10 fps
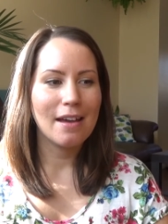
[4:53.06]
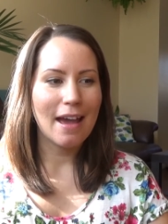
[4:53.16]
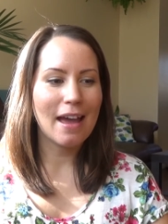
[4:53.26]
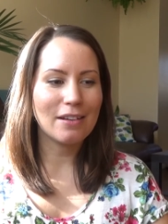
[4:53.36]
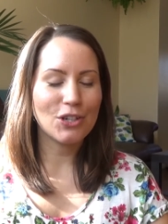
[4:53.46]

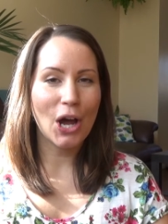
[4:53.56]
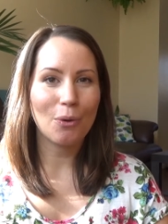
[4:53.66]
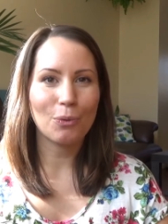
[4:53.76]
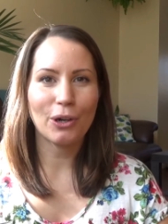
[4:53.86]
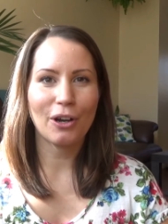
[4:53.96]
and
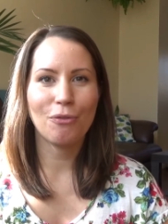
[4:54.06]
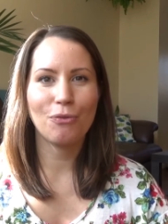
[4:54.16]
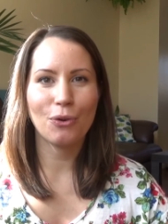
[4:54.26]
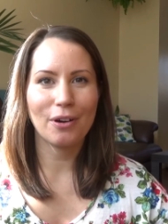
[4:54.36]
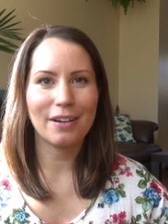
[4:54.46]
not work
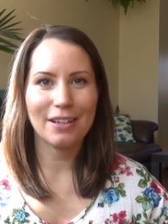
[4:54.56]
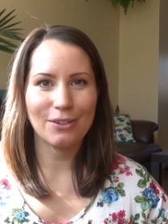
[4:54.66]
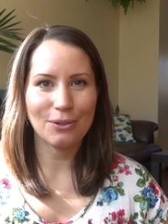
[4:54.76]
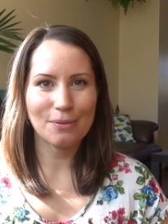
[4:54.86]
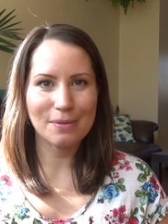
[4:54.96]
for, you
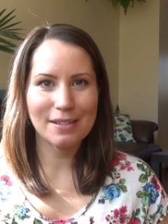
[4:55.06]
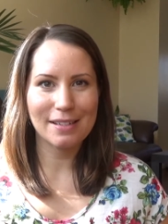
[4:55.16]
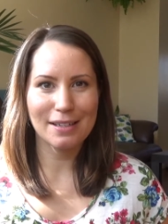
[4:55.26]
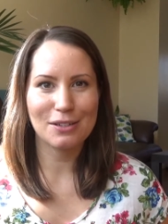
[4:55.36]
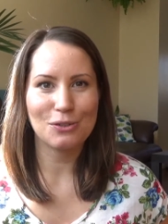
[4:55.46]
know,
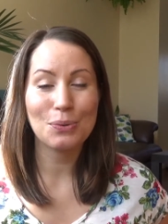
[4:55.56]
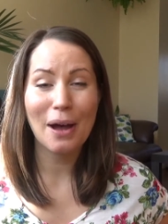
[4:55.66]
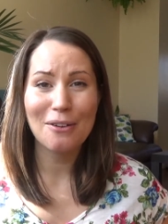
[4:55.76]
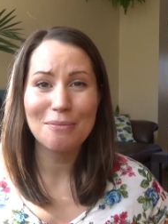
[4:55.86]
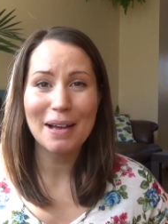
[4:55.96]
6 or
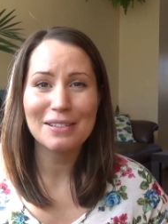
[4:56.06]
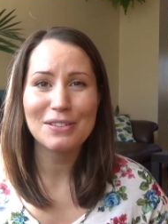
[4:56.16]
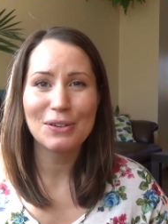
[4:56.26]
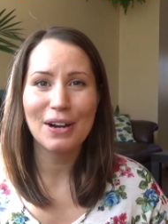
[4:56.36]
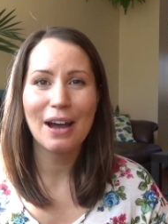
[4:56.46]
12
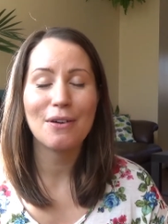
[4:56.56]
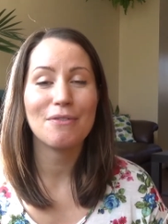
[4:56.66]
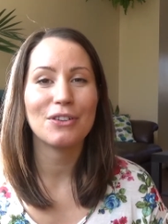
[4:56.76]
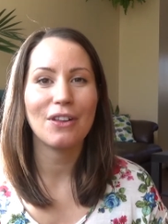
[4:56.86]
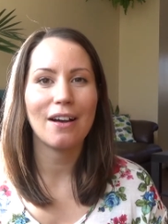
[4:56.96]
months or
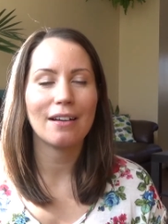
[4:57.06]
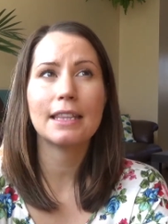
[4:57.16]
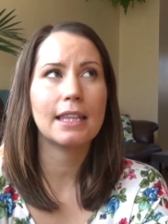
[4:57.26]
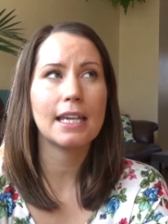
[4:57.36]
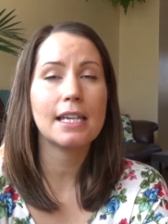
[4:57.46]
however long.
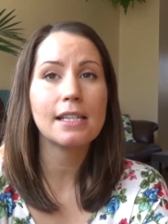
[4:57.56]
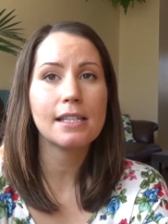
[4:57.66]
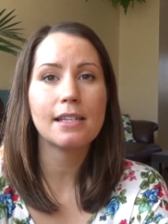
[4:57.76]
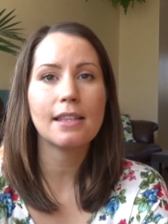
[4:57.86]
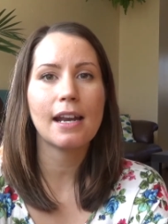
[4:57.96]
The
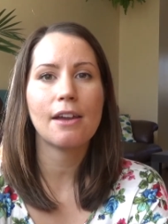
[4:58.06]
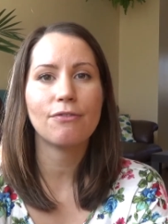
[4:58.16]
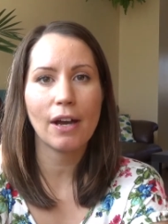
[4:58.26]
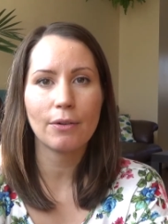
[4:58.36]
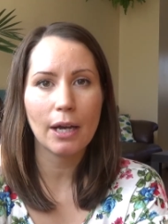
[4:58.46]
instant that I
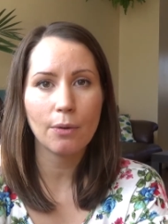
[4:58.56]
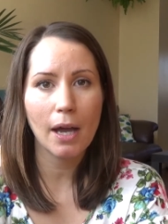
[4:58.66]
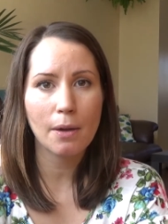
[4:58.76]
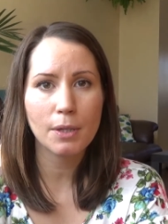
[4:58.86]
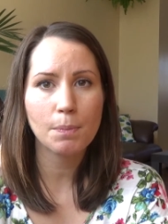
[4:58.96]
found out
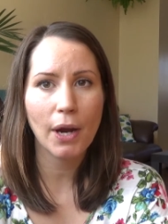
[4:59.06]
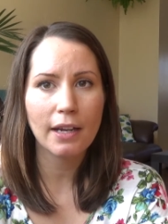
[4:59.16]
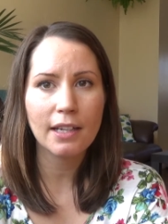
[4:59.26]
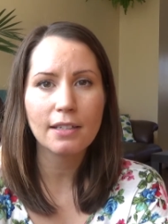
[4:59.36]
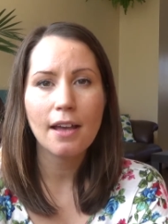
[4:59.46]
I was
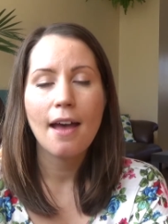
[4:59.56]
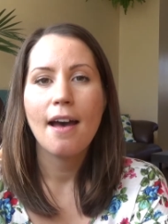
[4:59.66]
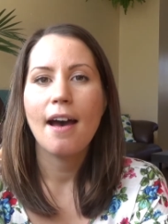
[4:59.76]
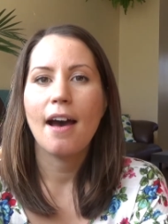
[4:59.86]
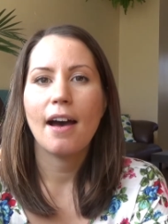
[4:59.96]
pregnant,
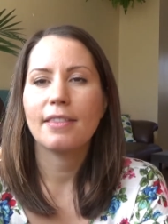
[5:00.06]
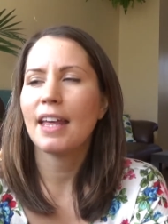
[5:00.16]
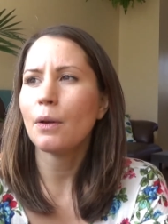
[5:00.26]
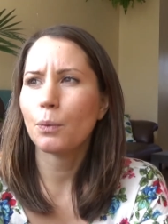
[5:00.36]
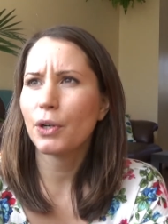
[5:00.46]

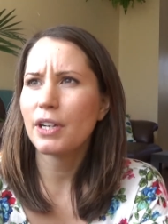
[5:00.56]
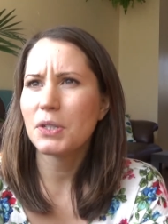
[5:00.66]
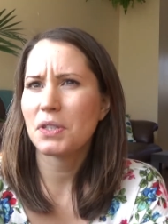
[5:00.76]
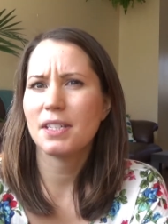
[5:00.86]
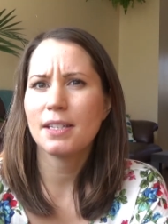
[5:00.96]
that worry
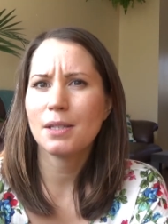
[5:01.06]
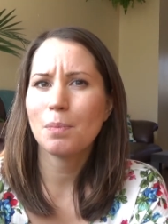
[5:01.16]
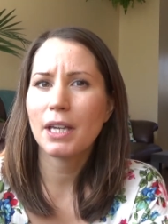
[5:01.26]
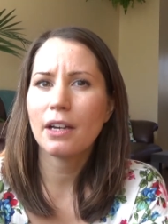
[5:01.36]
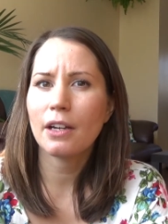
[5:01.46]
just
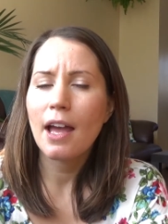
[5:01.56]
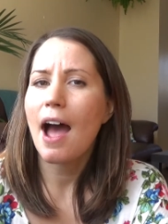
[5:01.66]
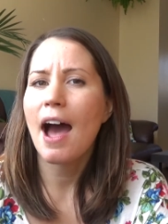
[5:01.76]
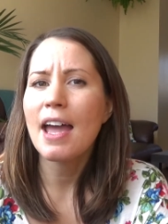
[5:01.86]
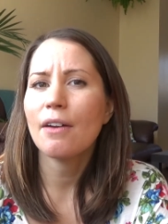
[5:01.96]
disappeared.
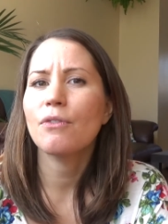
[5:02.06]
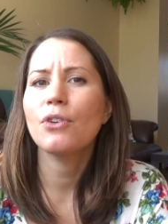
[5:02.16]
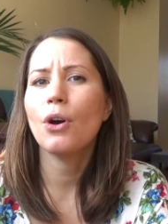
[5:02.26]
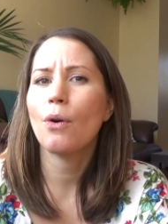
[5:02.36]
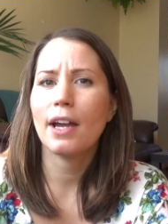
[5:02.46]
I have
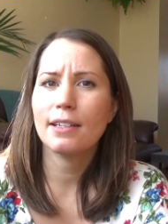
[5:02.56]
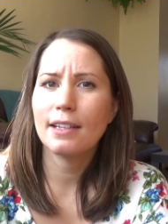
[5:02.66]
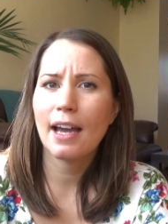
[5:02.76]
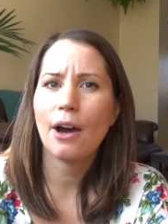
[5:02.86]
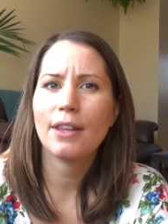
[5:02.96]
no
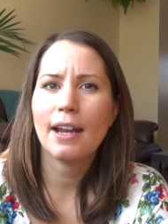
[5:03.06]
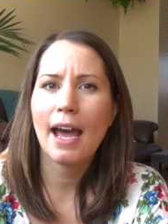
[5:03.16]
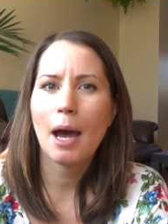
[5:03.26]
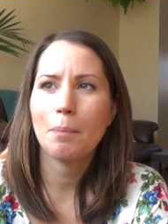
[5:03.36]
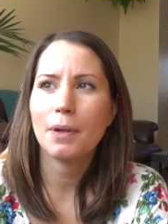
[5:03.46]
idea how that
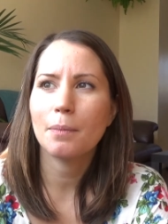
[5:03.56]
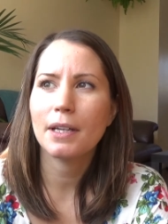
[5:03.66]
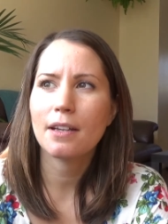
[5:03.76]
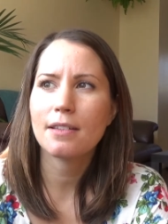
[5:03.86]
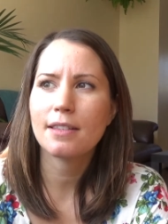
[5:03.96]
happened, because